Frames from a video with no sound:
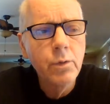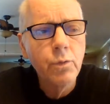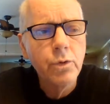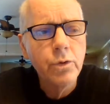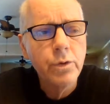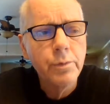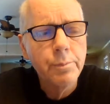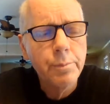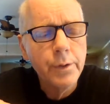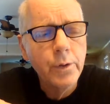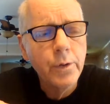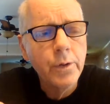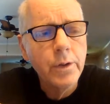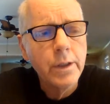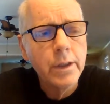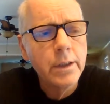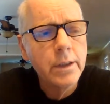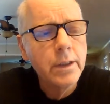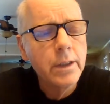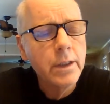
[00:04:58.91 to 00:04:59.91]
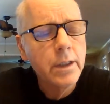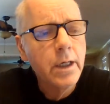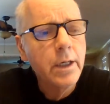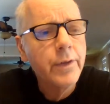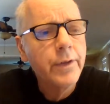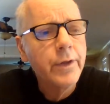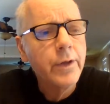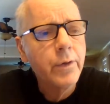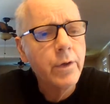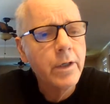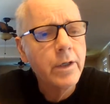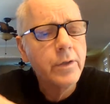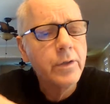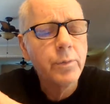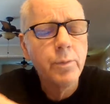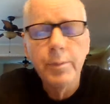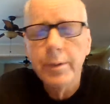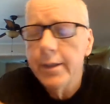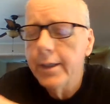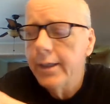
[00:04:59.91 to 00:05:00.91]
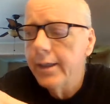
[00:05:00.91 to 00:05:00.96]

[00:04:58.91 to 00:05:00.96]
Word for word: was broken on the cross. When we